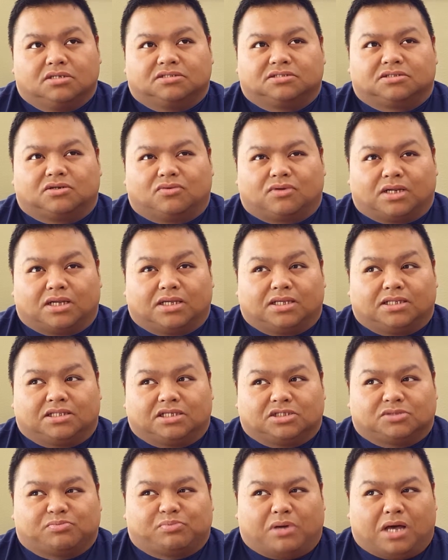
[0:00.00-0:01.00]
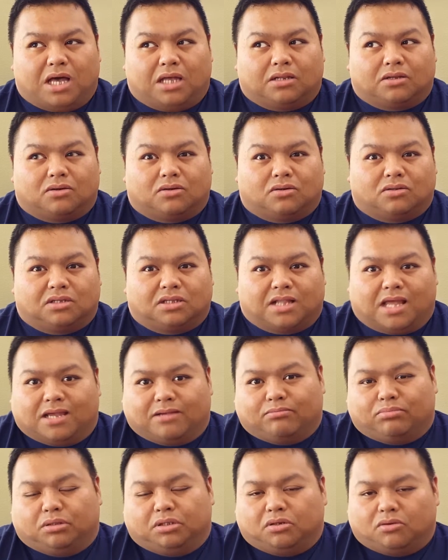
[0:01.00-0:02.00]
So when I hit this pothole, it
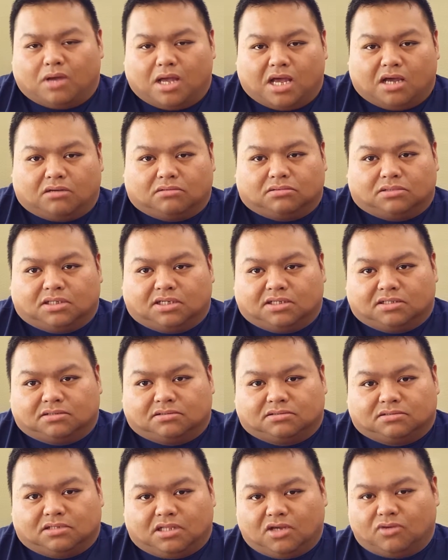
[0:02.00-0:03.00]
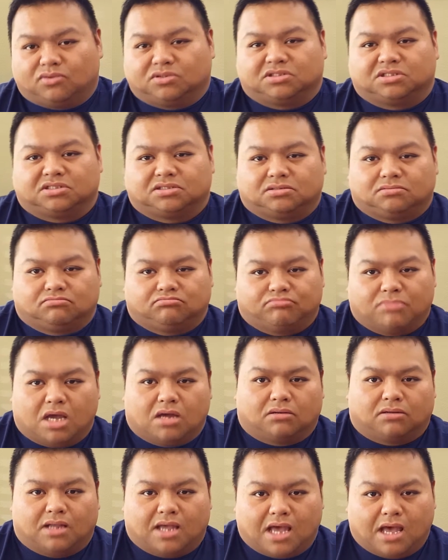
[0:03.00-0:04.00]
like blew out and it was just
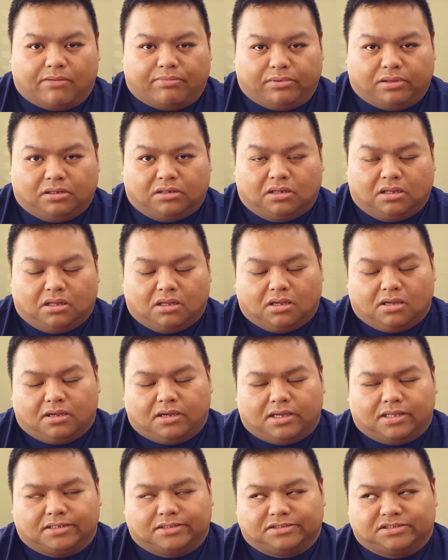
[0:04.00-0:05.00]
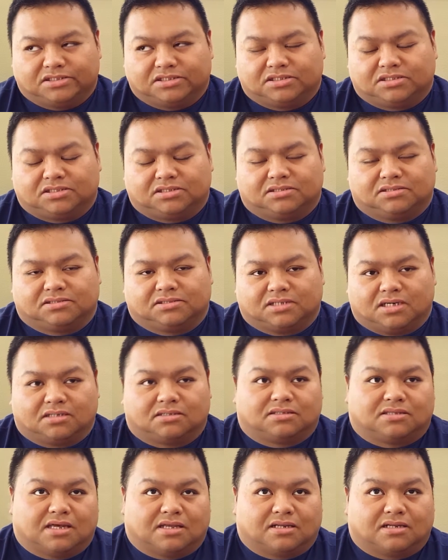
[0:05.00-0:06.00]
bound to happen. And it just
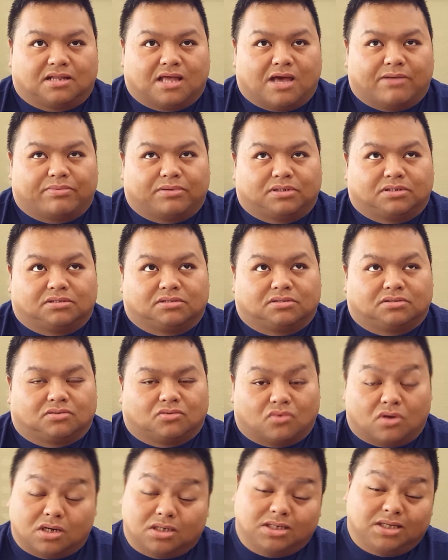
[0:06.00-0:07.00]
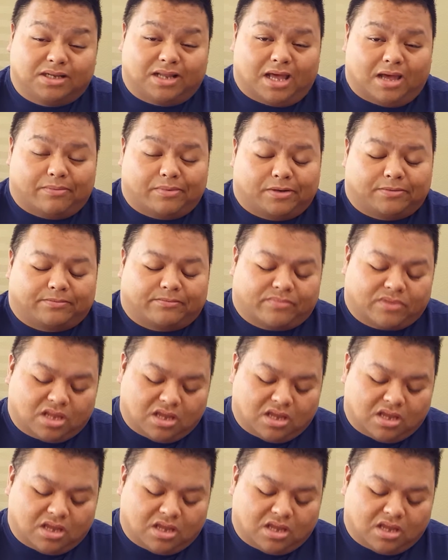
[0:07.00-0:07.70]
sucked that it happened where it did happen.